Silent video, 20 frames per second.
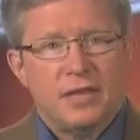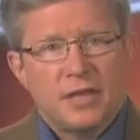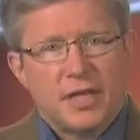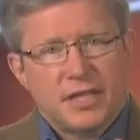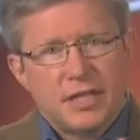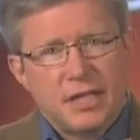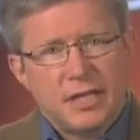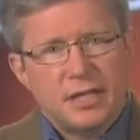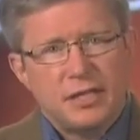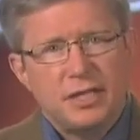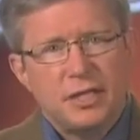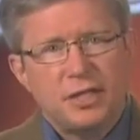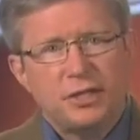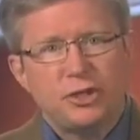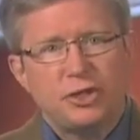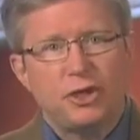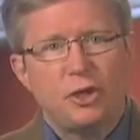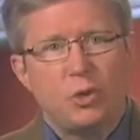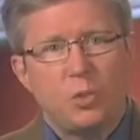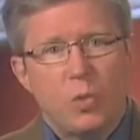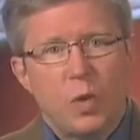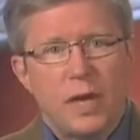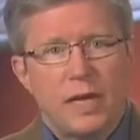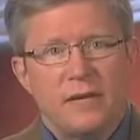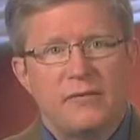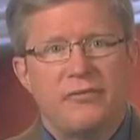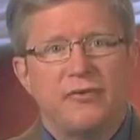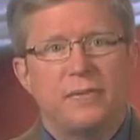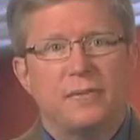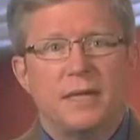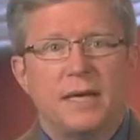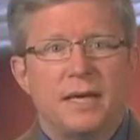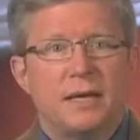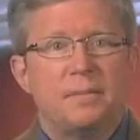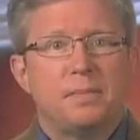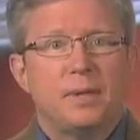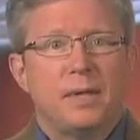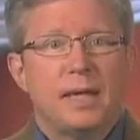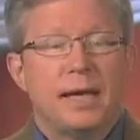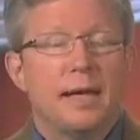that the additional weight from the
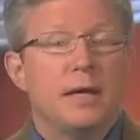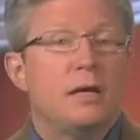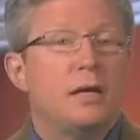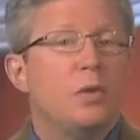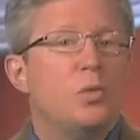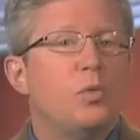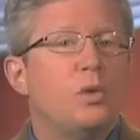implant